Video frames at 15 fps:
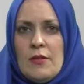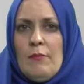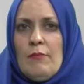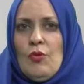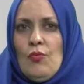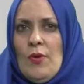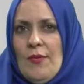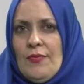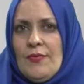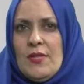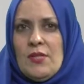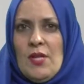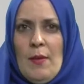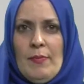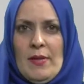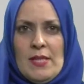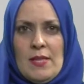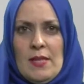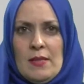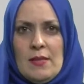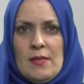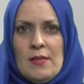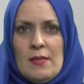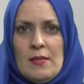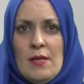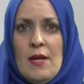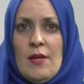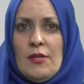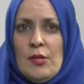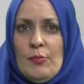Number 1, the topic sentence.
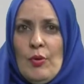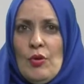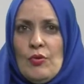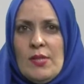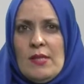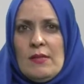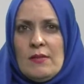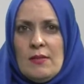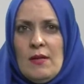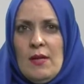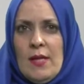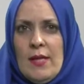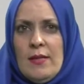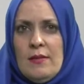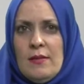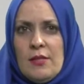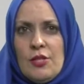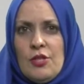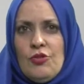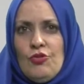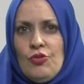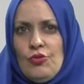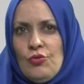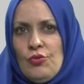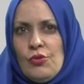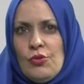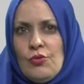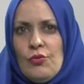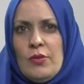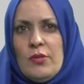The opposing side is
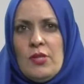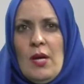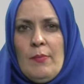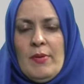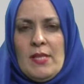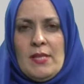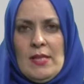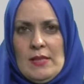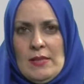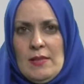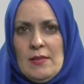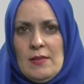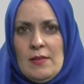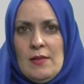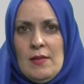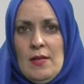introduced through the topic sentence.